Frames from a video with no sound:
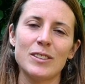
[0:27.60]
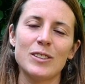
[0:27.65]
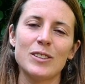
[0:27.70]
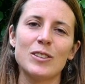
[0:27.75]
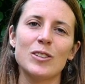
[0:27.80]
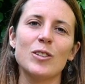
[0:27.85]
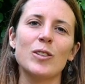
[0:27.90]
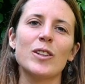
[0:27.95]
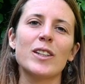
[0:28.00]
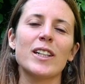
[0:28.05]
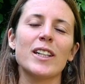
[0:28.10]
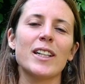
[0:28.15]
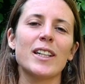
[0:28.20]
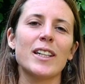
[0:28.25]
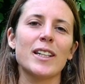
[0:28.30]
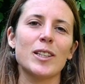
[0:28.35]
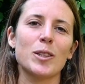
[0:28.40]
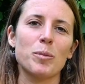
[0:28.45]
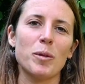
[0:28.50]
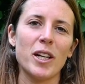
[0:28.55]
talking
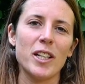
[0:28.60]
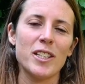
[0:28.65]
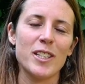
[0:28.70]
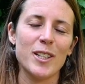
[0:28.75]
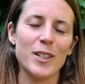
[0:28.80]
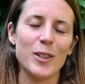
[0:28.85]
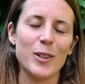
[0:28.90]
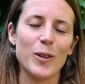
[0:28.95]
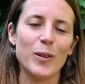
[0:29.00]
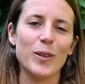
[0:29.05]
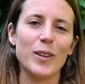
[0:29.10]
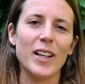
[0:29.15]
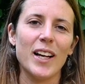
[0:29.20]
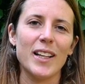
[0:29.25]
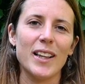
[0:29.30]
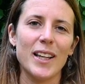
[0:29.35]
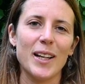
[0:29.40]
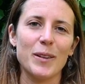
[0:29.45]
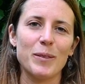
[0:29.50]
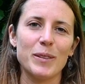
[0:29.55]
and expressing your own
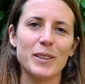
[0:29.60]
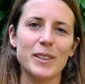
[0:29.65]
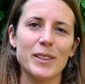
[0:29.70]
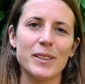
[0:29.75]
light language.